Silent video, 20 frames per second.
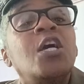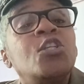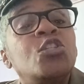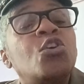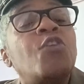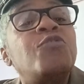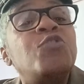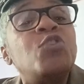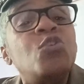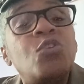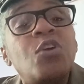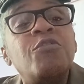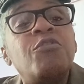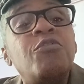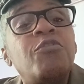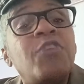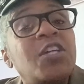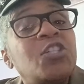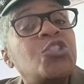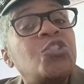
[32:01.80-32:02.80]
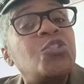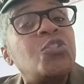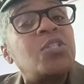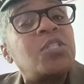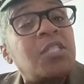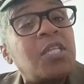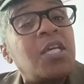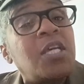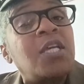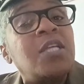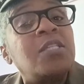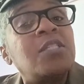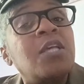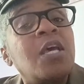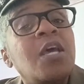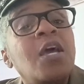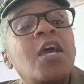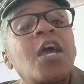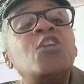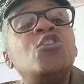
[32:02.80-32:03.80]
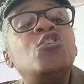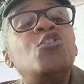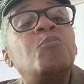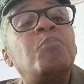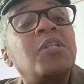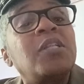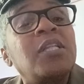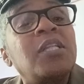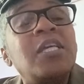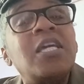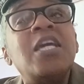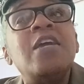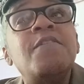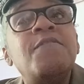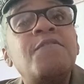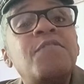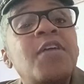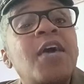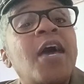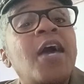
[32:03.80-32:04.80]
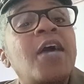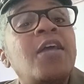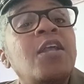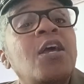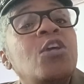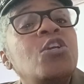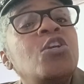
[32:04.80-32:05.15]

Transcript: So if you confess your sins and you believe that,